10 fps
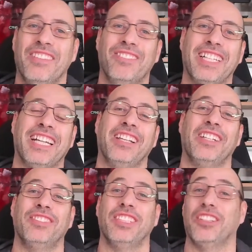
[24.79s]
but I
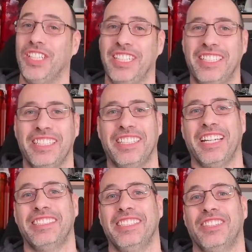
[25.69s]
love the community
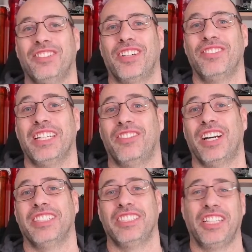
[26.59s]
that is forming
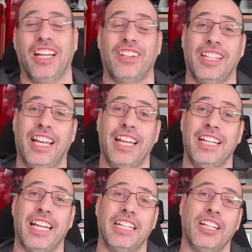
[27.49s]
around the channel
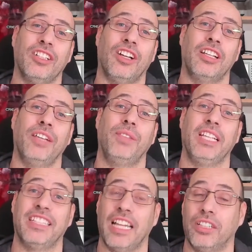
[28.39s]
and I can only be
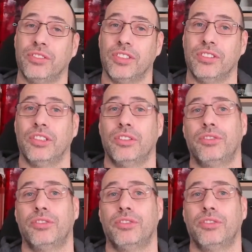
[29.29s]
thankful